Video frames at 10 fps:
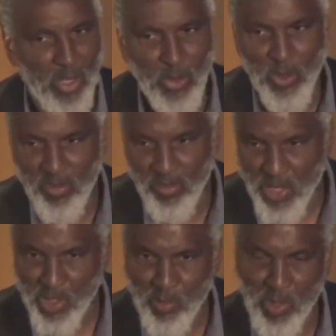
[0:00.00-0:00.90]
You
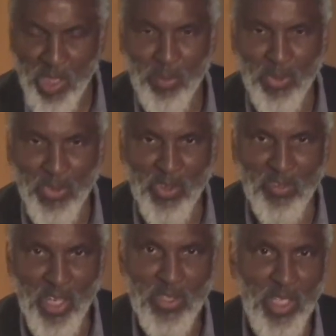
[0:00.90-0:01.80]
invest in people. You
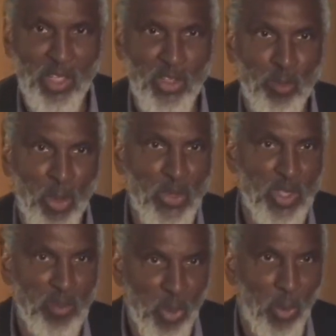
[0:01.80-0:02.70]
invest in your most
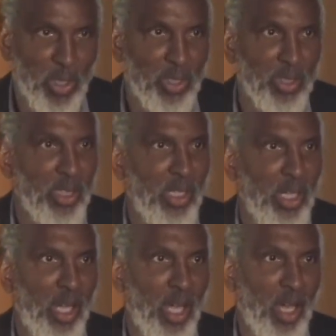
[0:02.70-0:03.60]
important
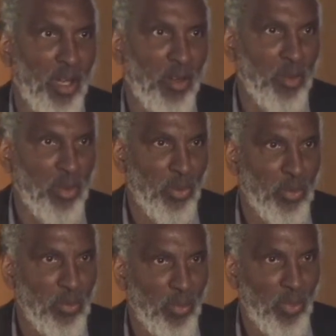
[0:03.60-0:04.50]

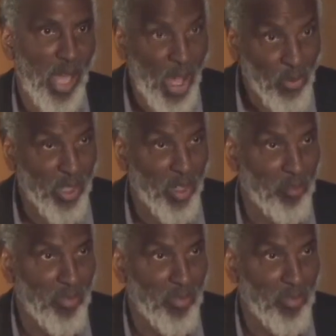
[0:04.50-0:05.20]
outcome,